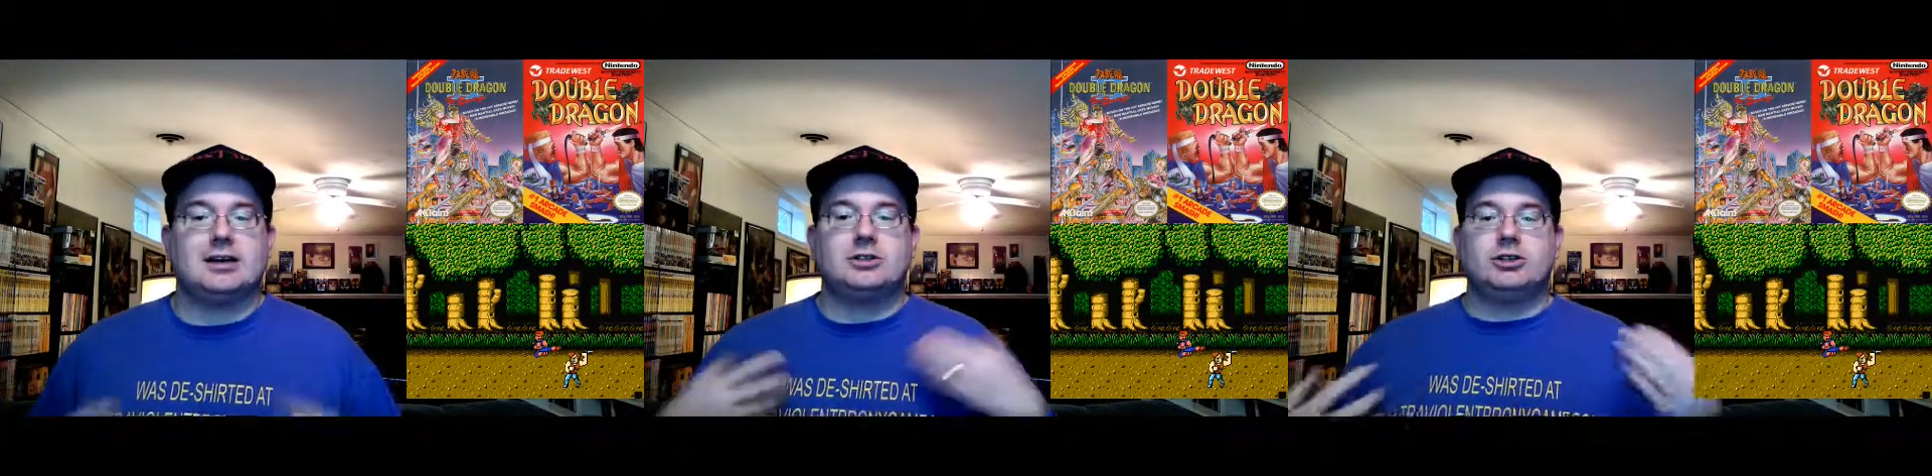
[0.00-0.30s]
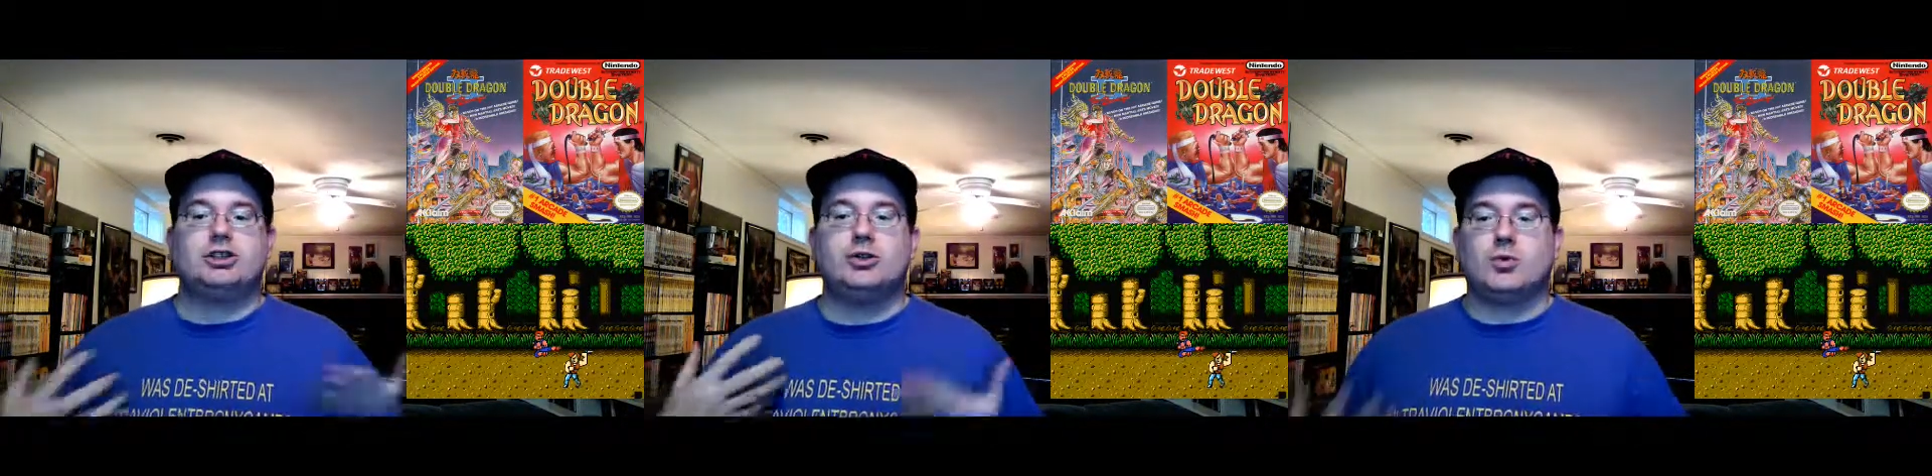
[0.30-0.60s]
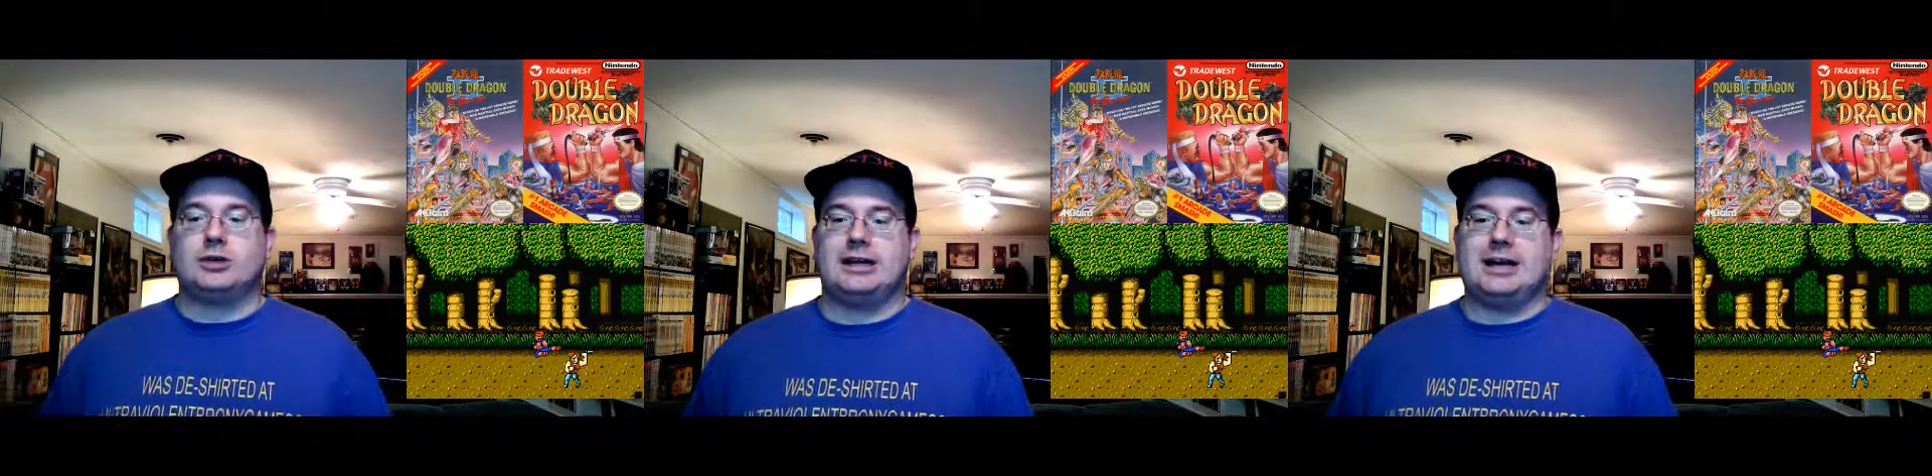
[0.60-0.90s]
to do
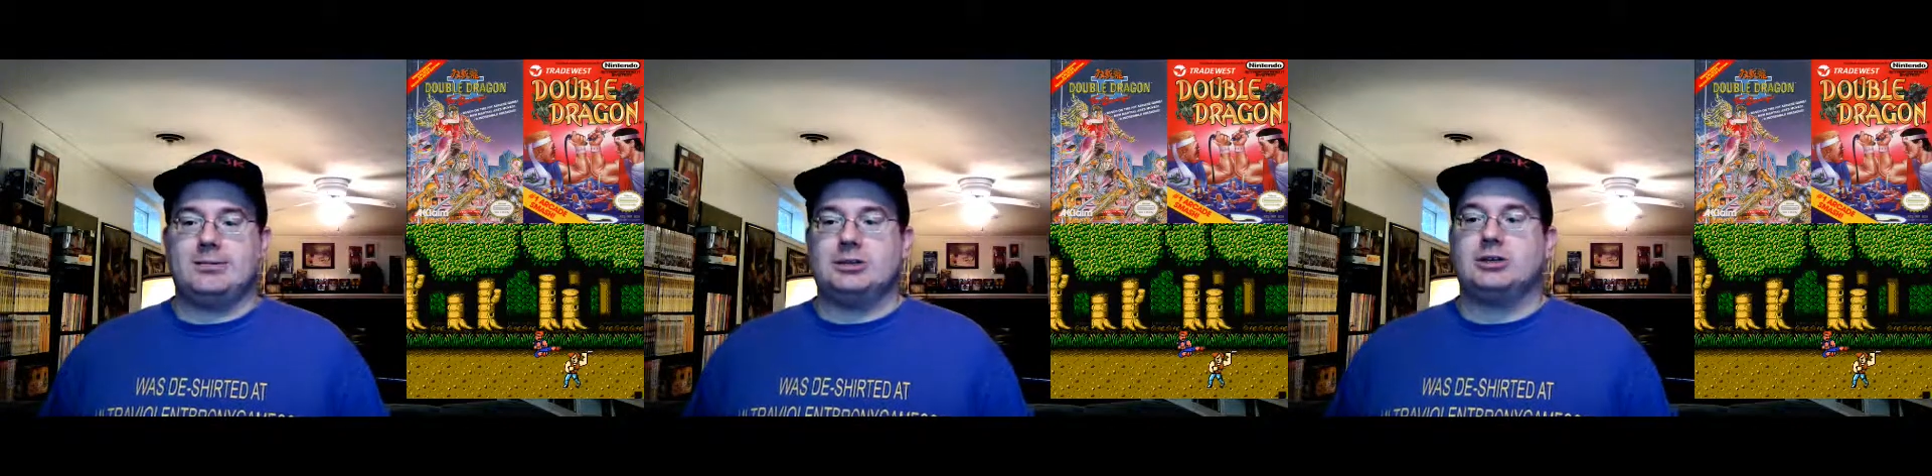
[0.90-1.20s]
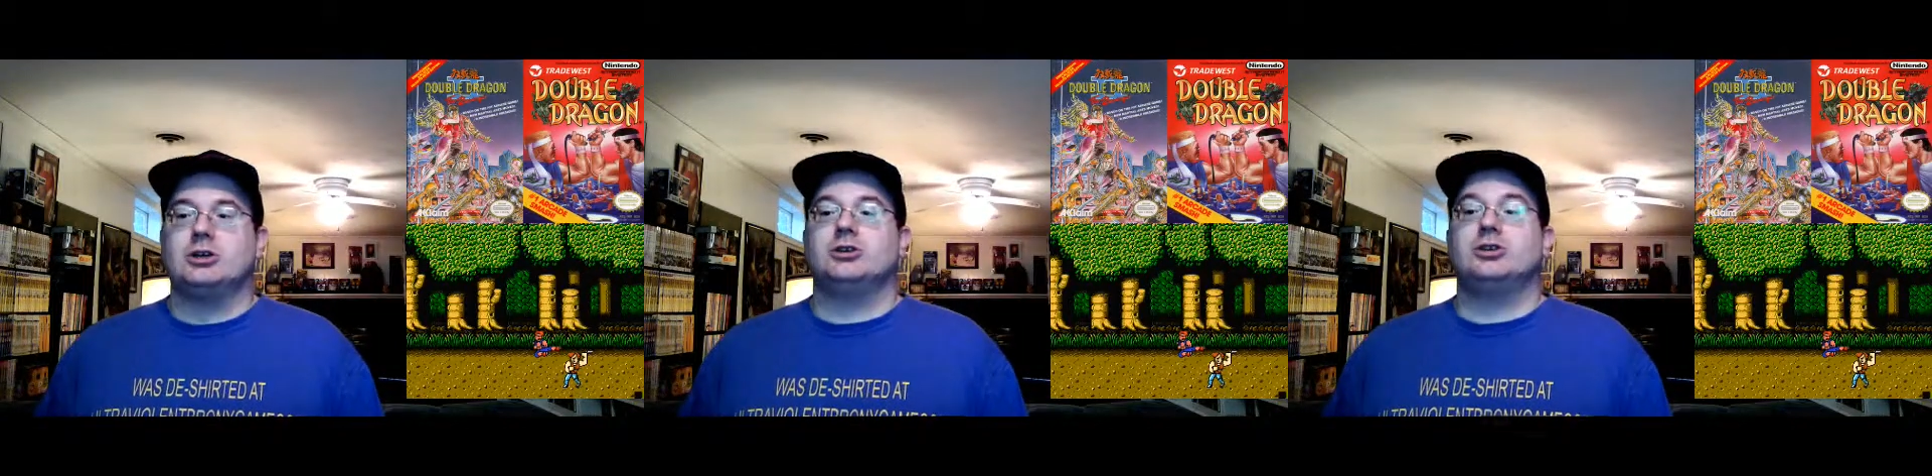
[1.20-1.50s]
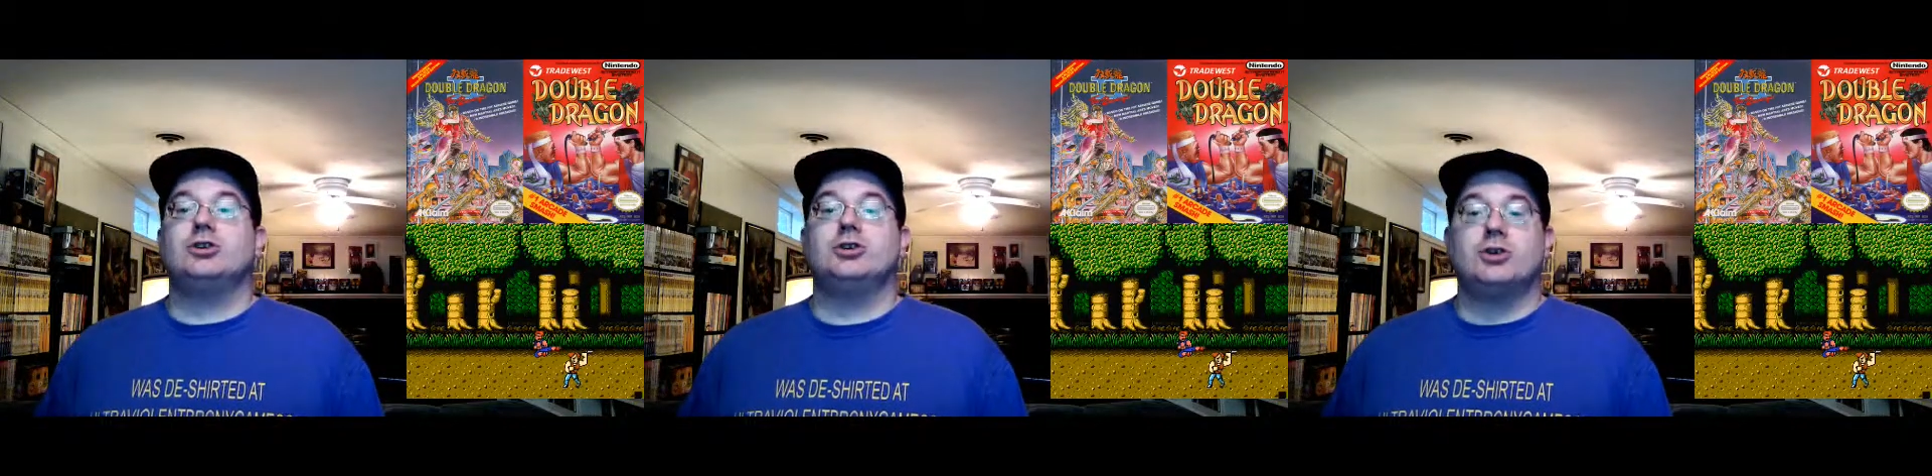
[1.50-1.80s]
more damage
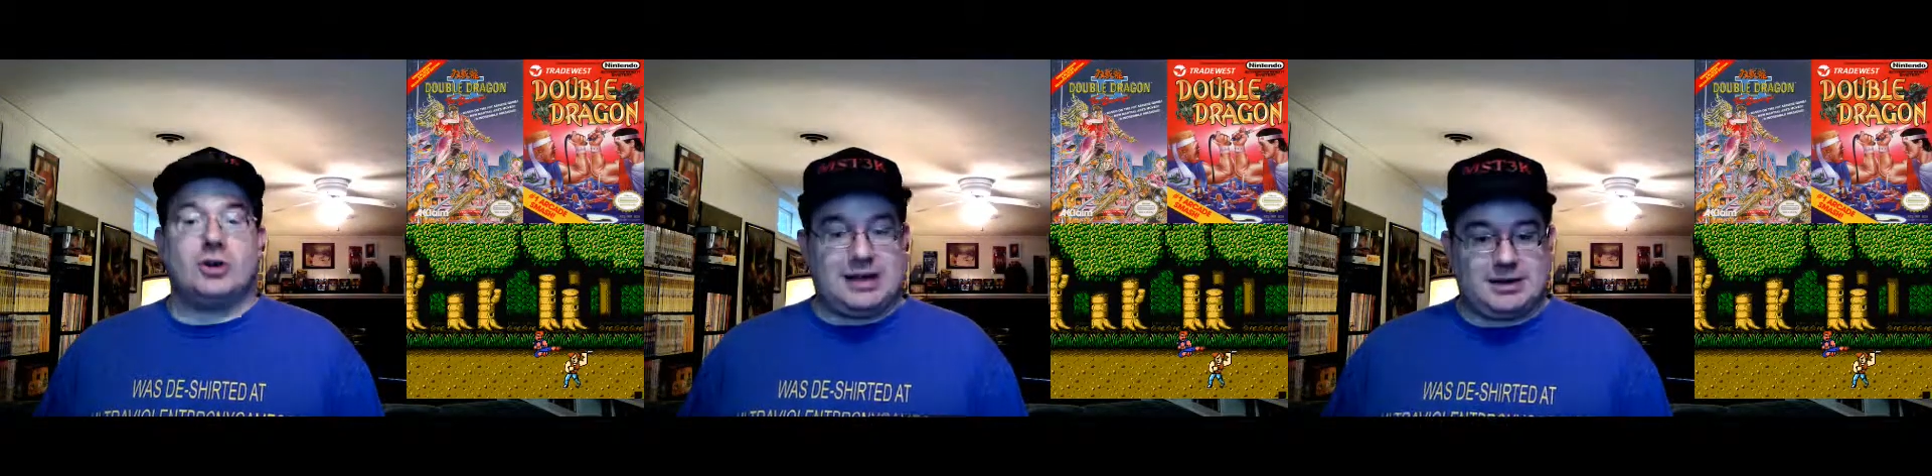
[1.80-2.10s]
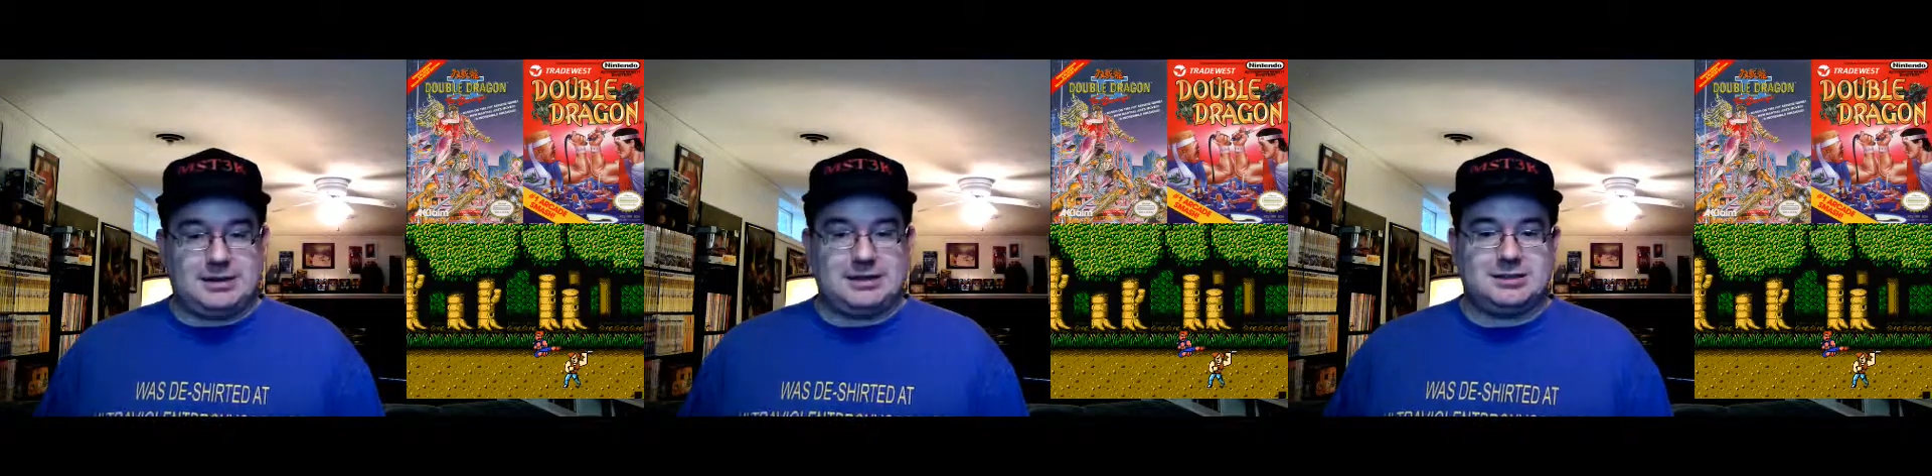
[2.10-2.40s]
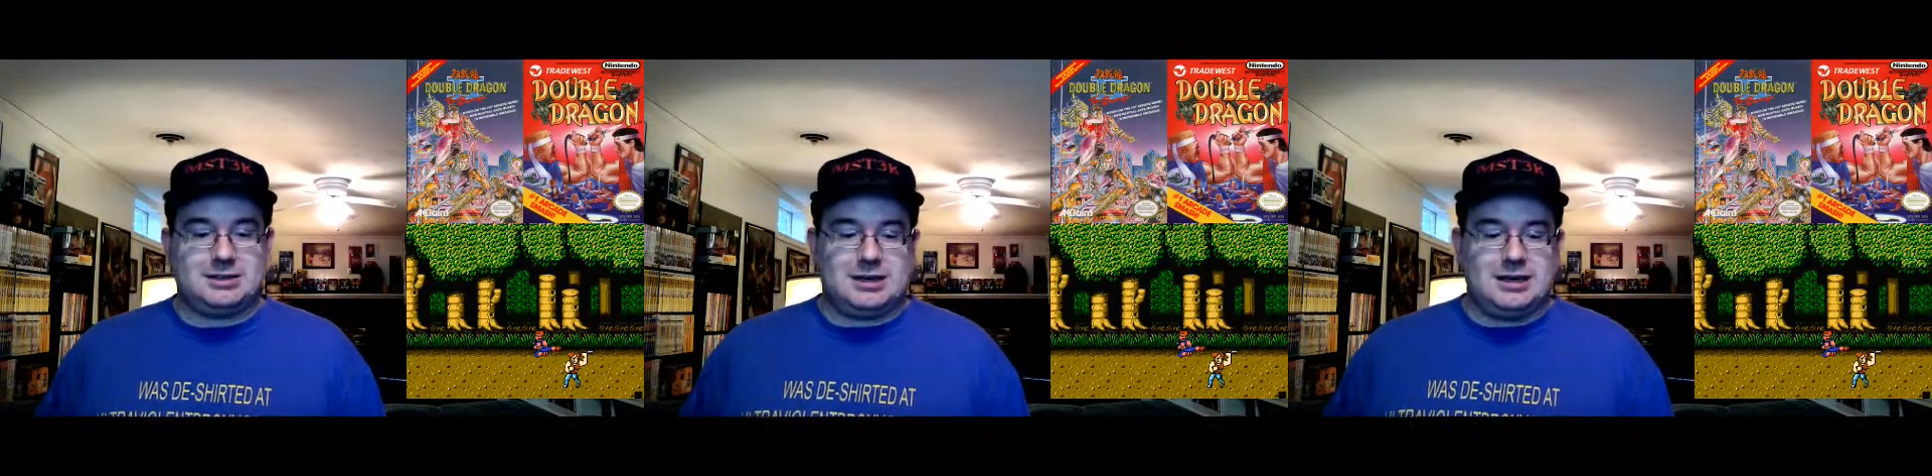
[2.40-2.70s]
to your enemies.